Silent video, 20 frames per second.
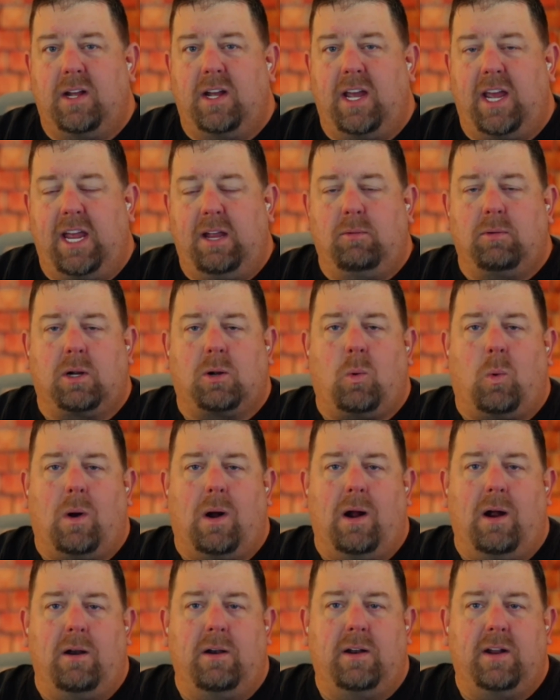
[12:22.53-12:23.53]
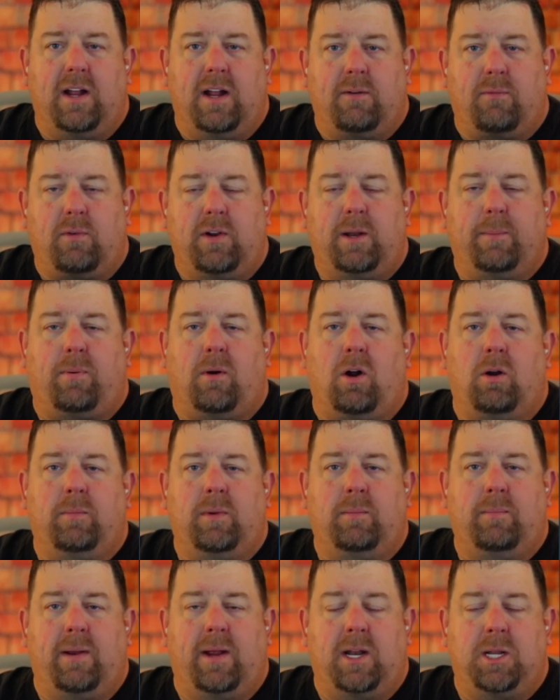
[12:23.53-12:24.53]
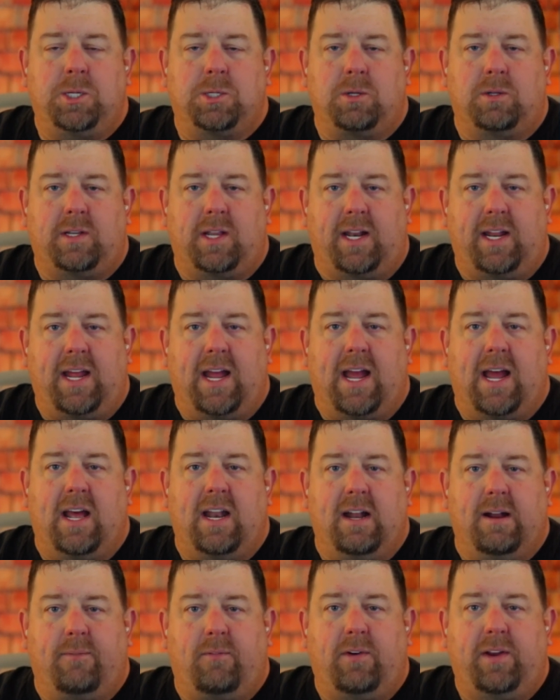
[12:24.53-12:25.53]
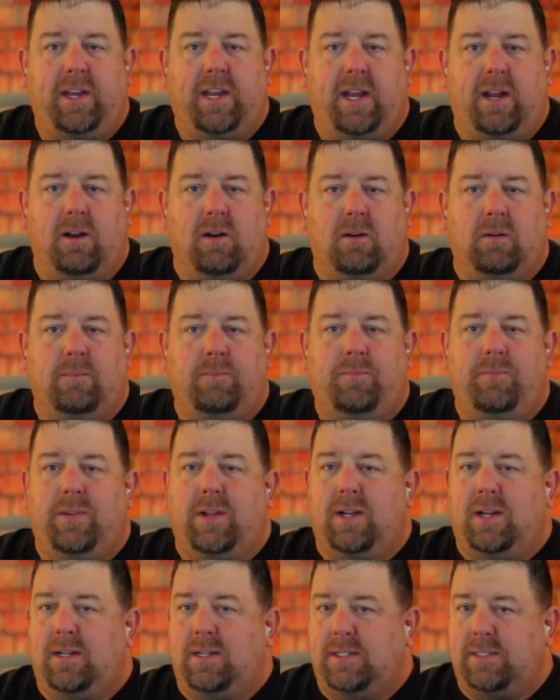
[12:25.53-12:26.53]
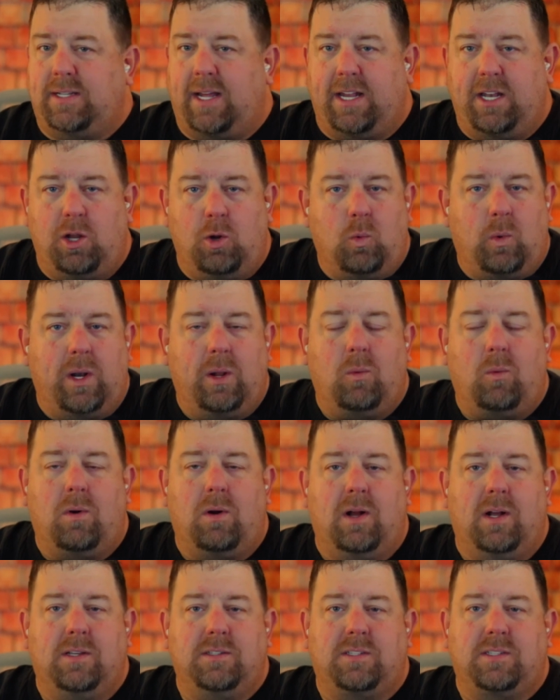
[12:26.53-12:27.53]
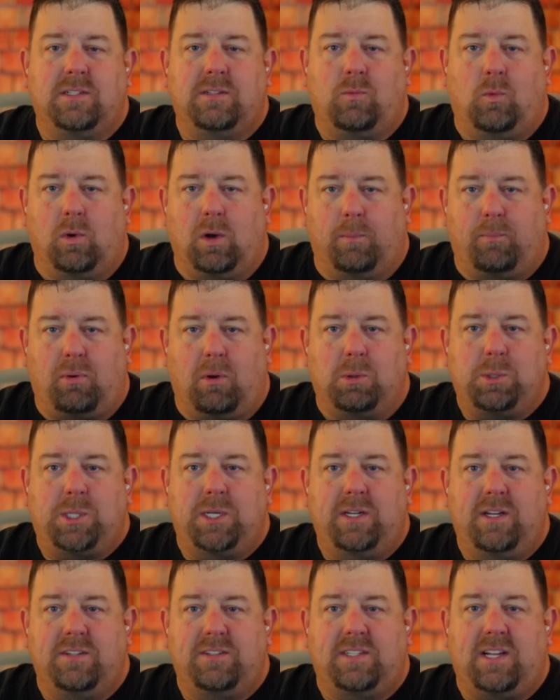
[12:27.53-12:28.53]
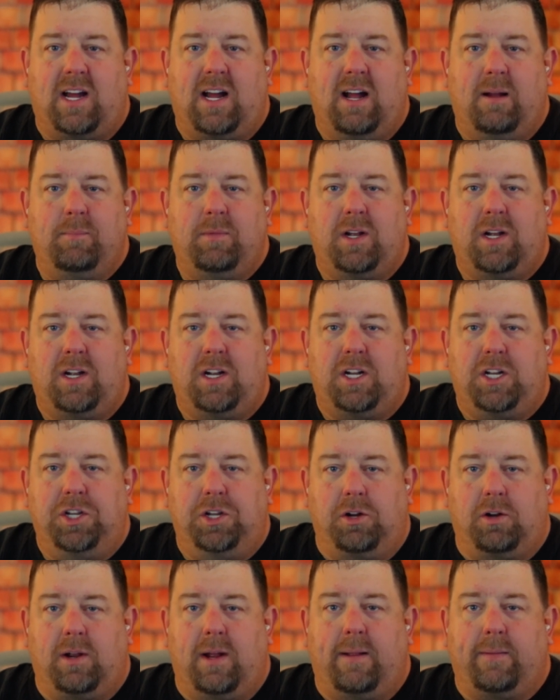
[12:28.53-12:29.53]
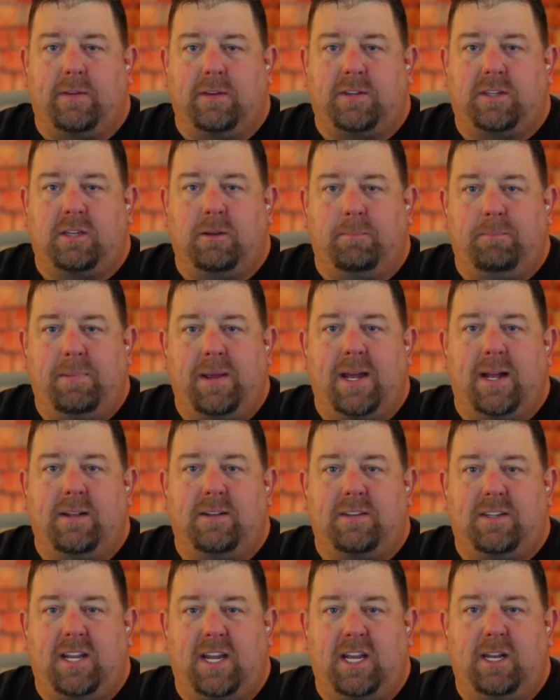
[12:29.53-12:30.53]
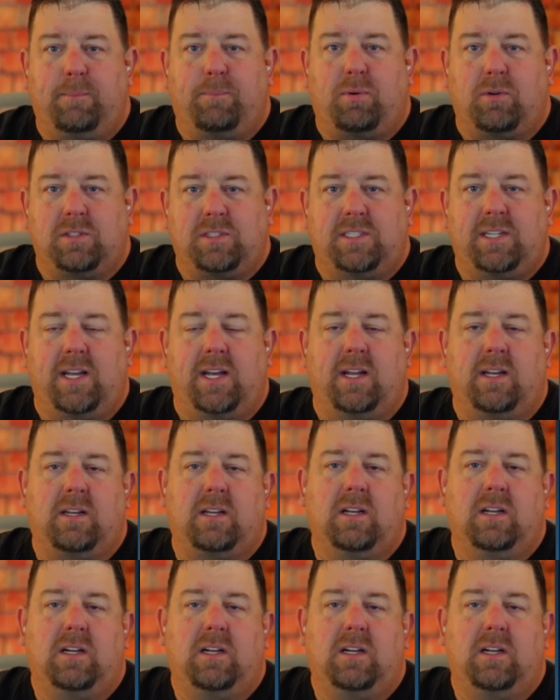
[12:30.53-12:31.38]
He required every department manager that he had every year, they knew when it was, we're approaching this time, you're going to have to submit 10%